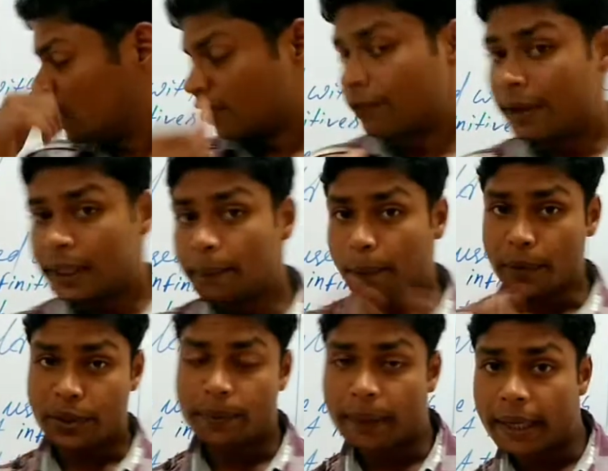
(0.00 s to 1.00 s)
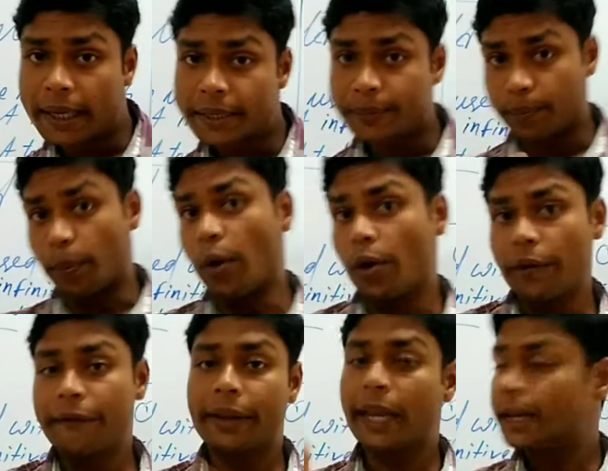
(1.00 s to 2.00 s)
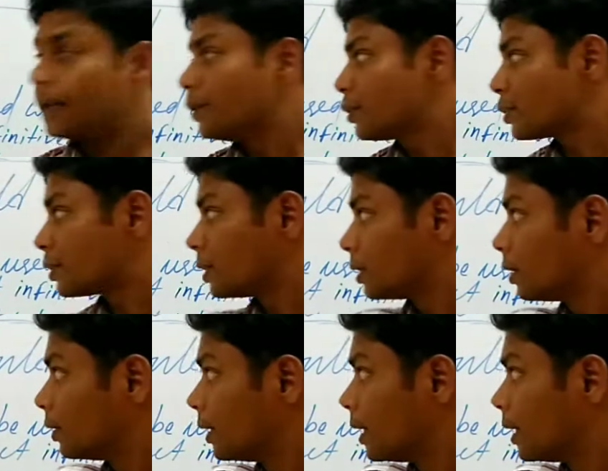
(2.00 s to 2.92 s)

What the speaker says: When the possibility is more, we can use